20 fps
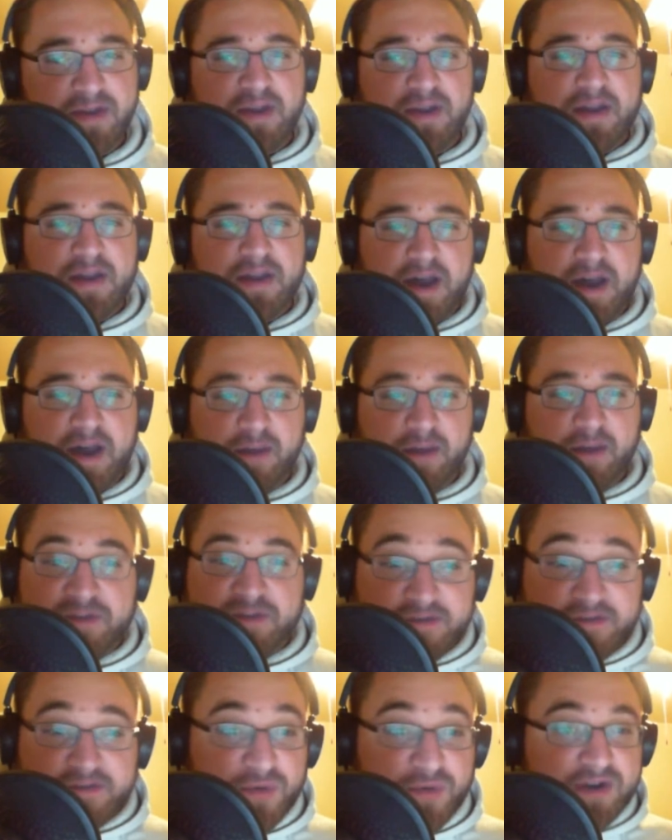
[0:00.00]
I was off
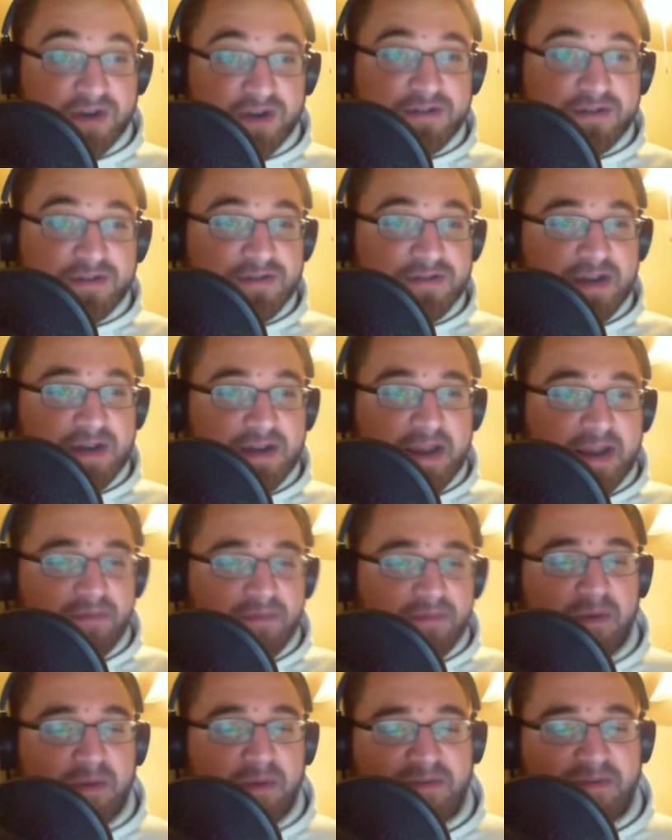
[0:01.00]
Twitter. I haven't
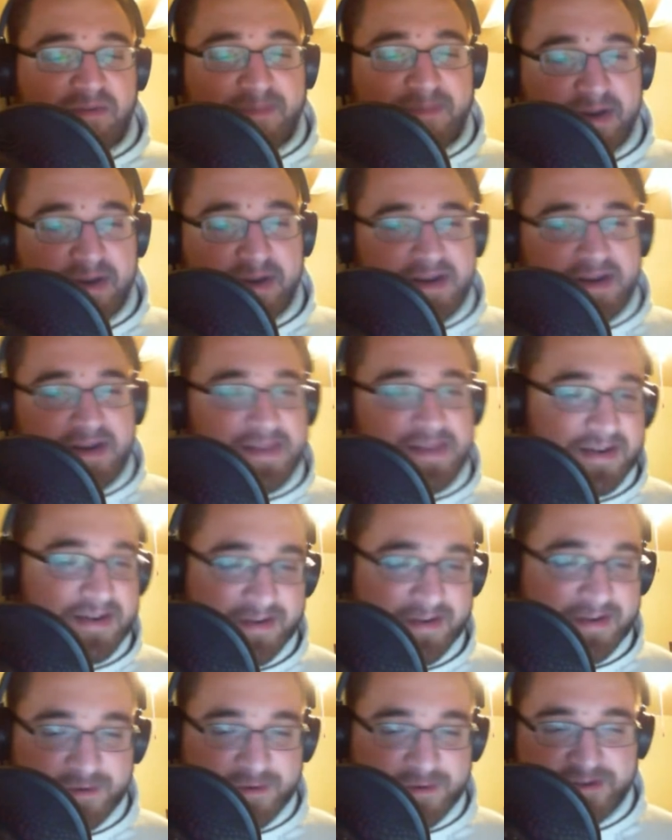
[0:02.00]
responded to anything
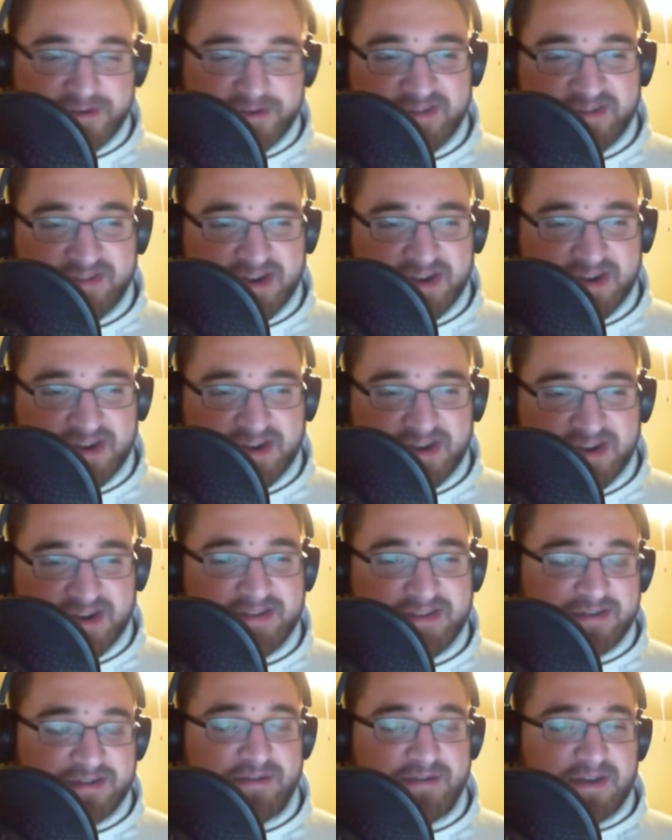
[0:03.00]
Twitter related, so
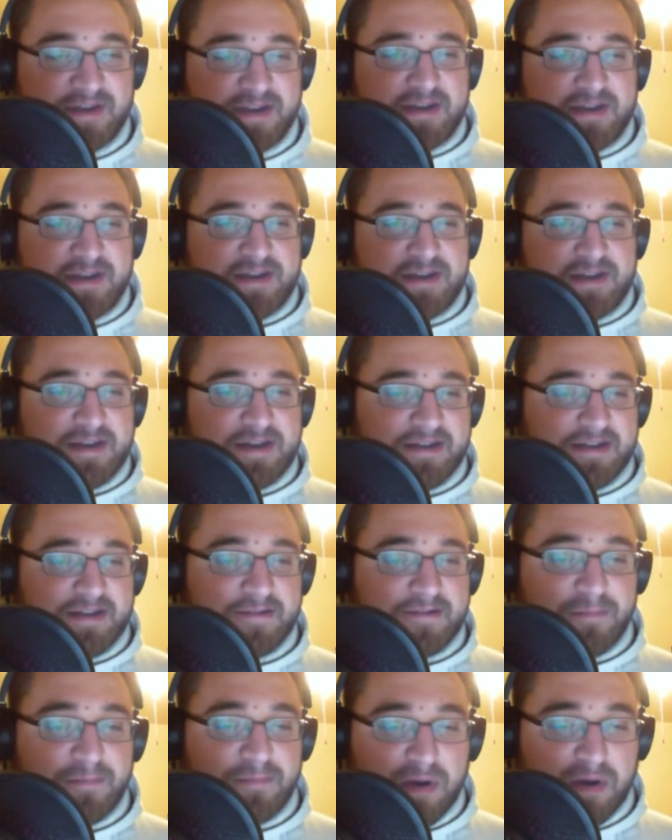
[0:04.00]
part of
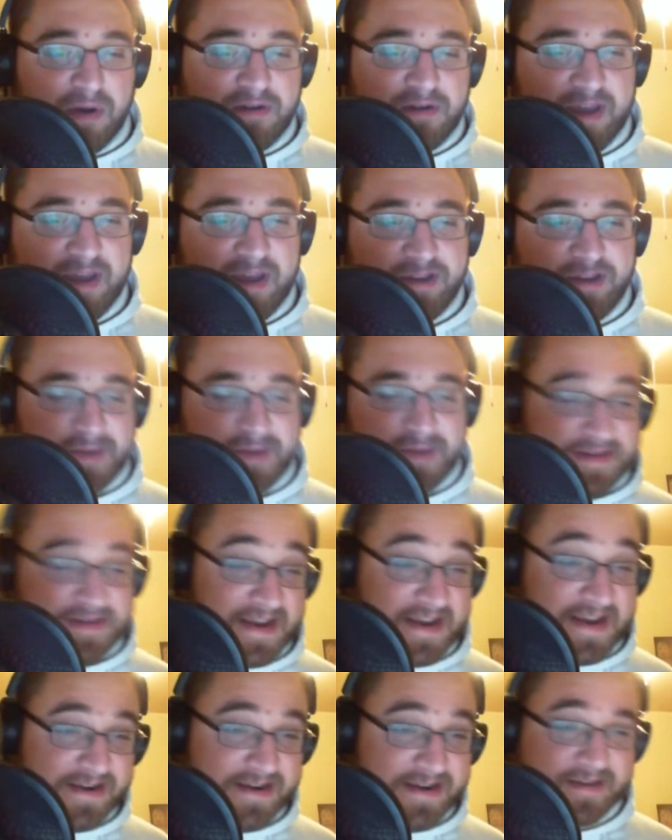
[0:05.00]
that is because I had to
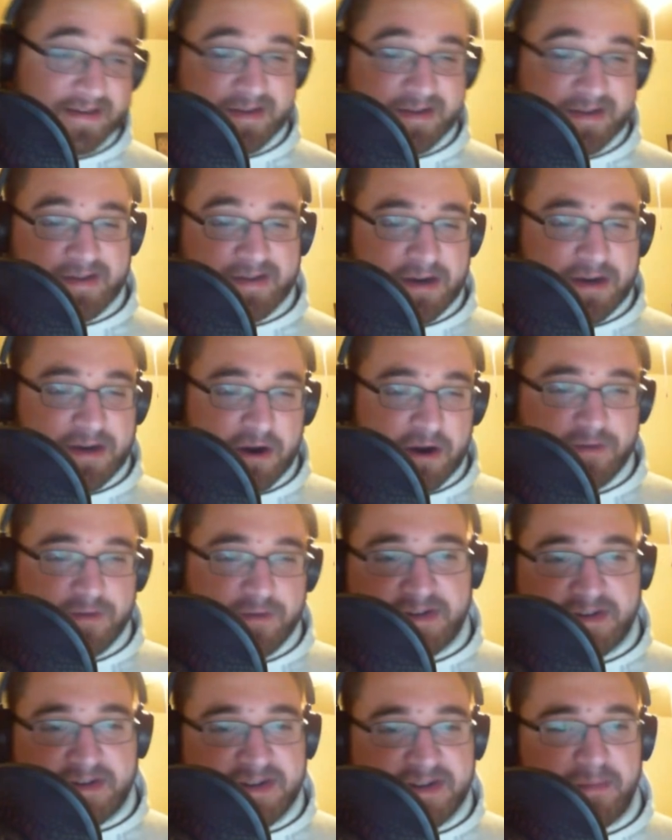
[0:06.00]
hard reset
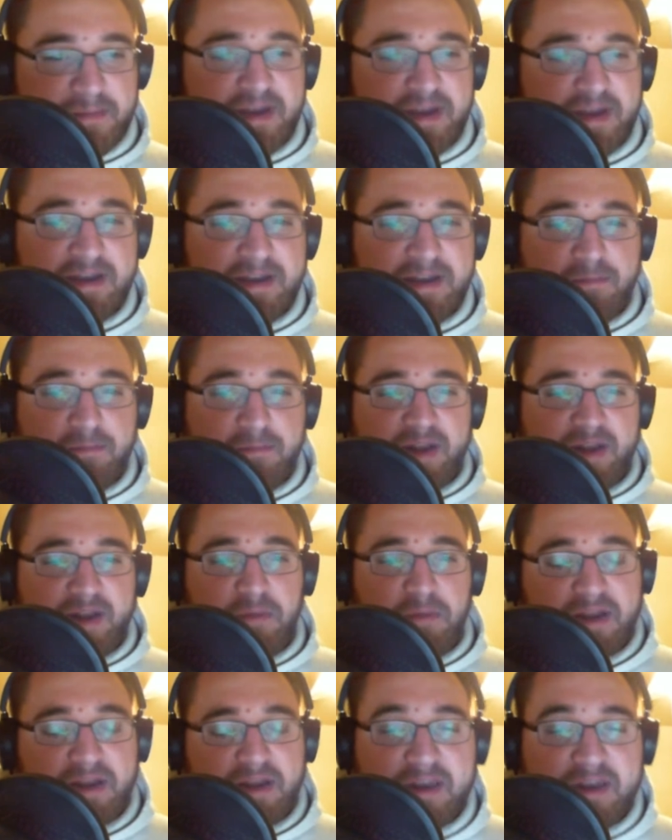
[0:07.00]
my BlackBerry Key
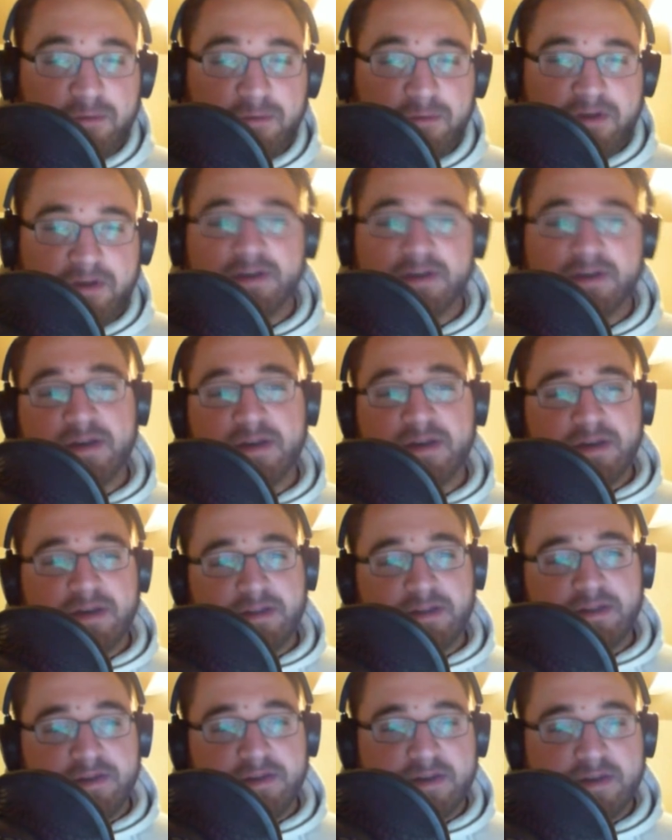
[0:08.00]
1
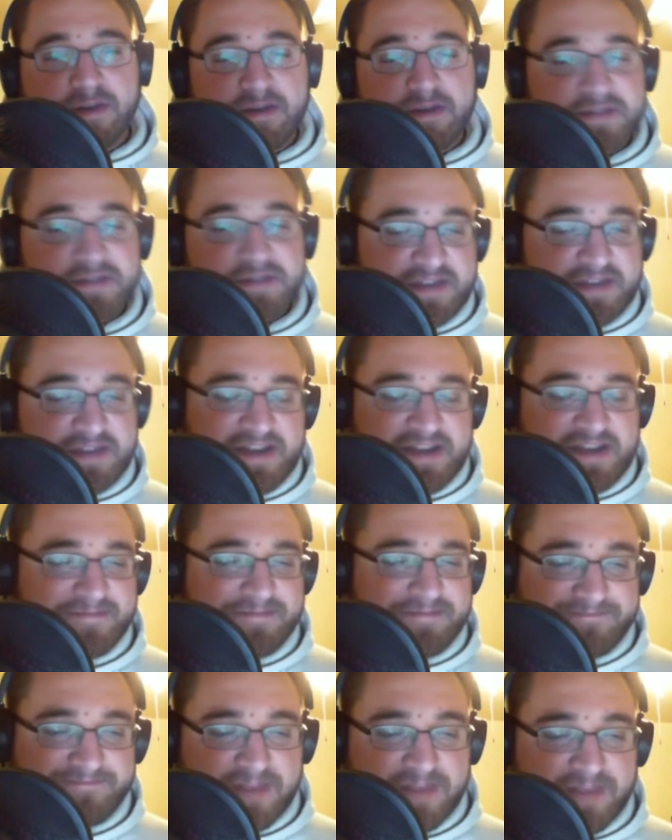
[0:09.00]
the other day, which is getting,
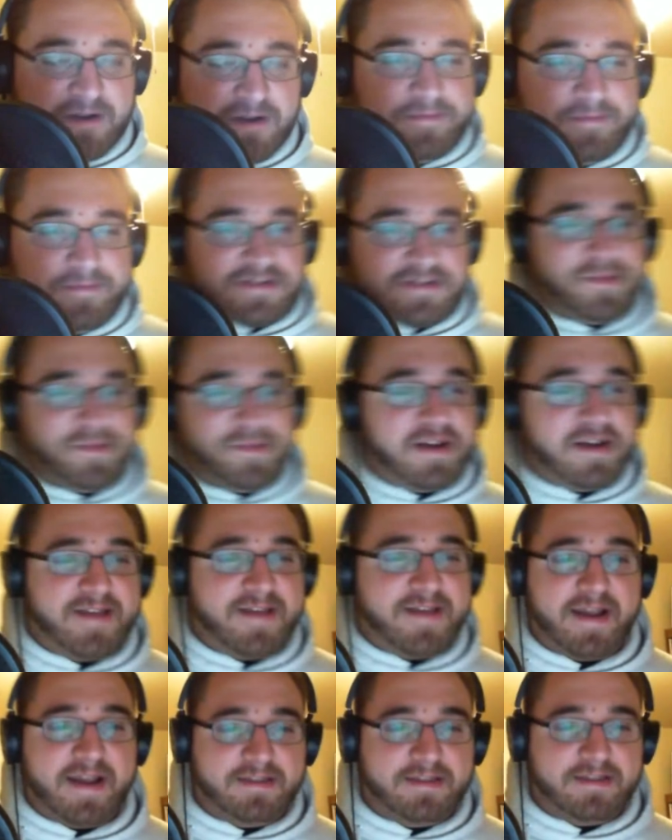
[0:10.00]
I don't know if it's because
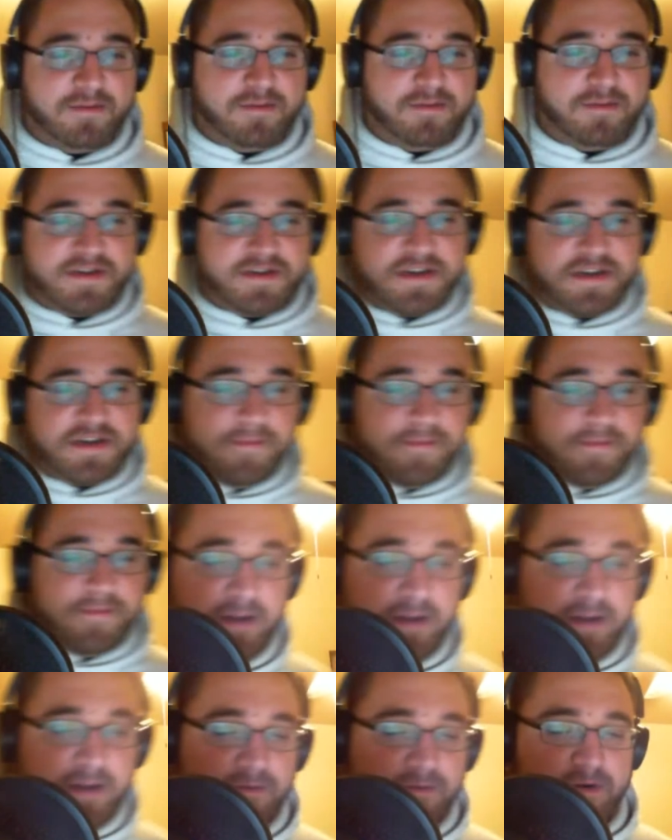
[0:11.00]
I had too much stuff on
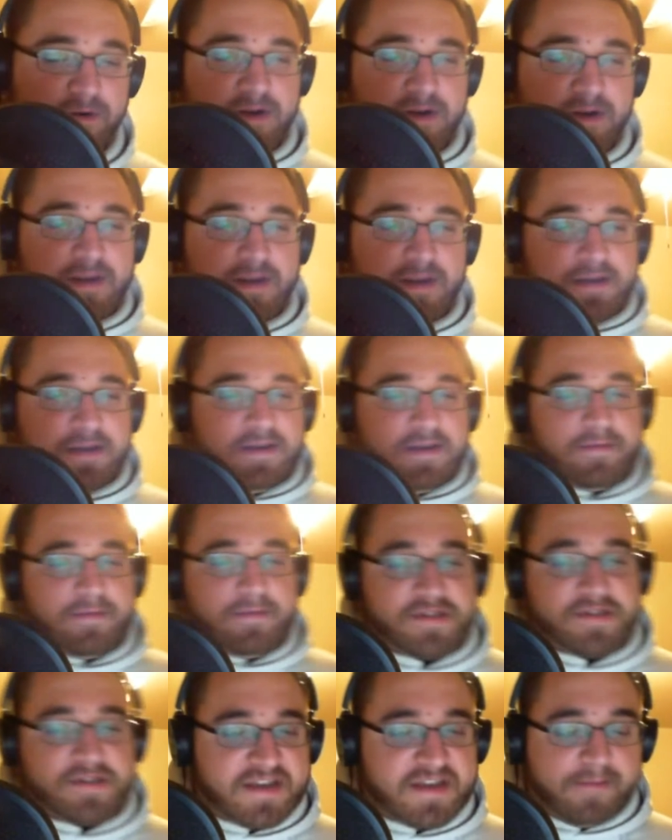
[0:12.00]
it or if
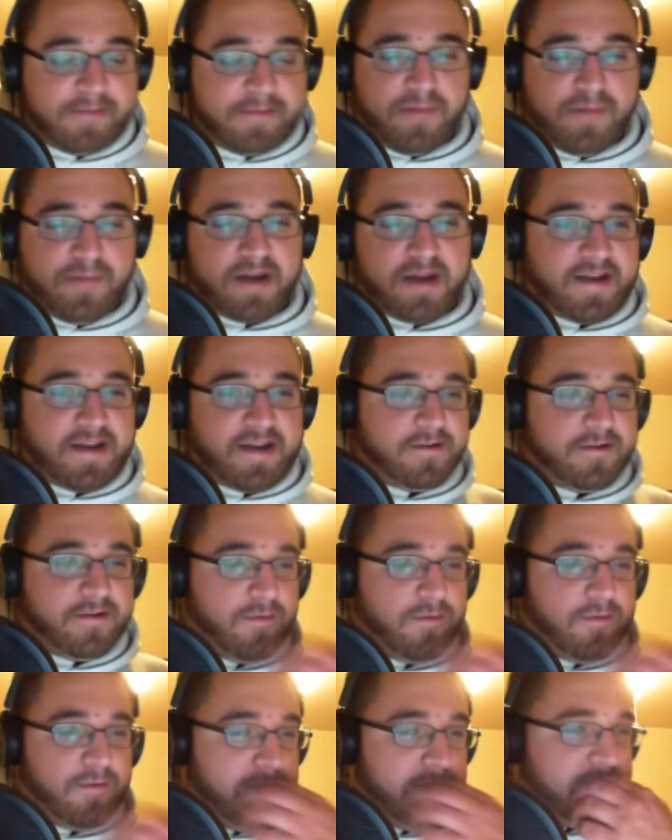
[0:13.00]
it was just getting bogged down or
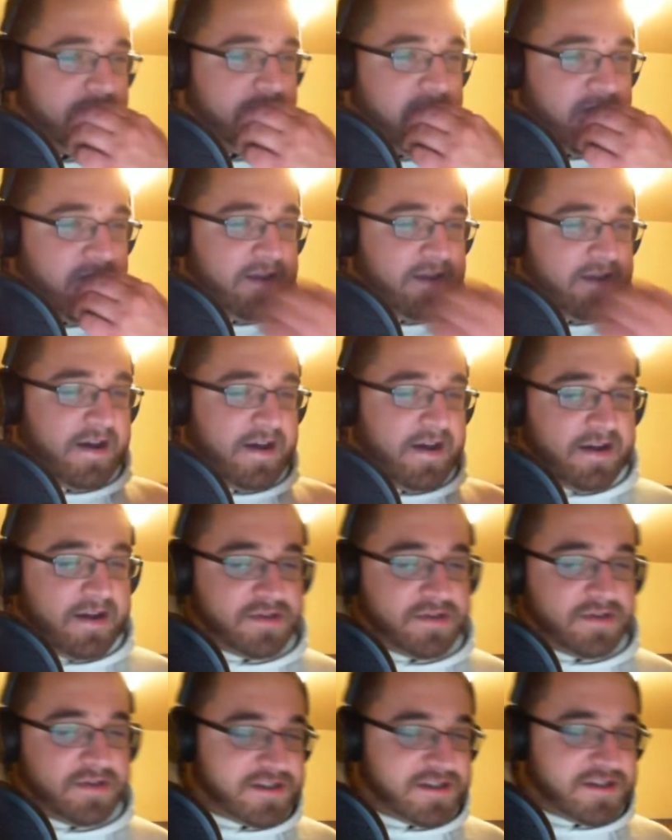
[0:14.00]
what, but it was
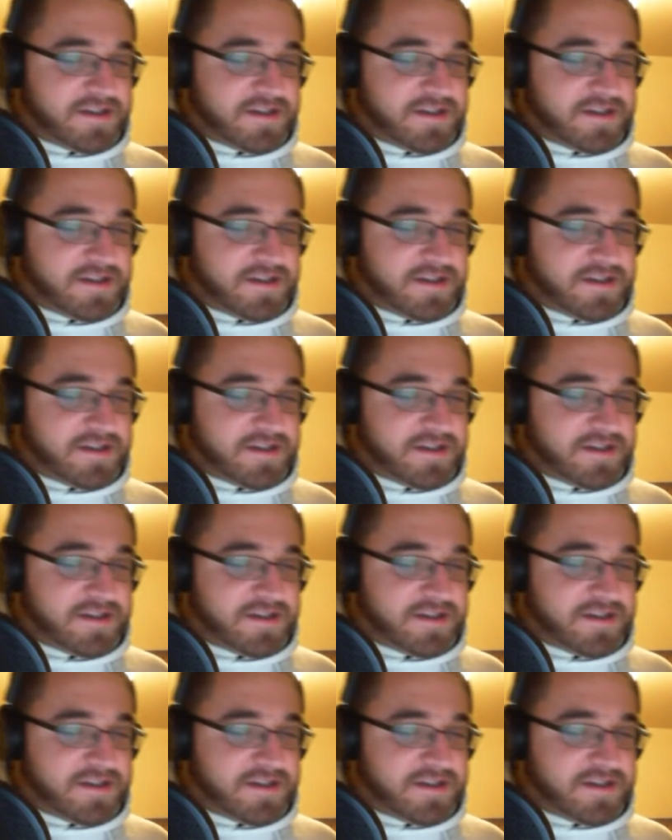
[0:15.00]
just,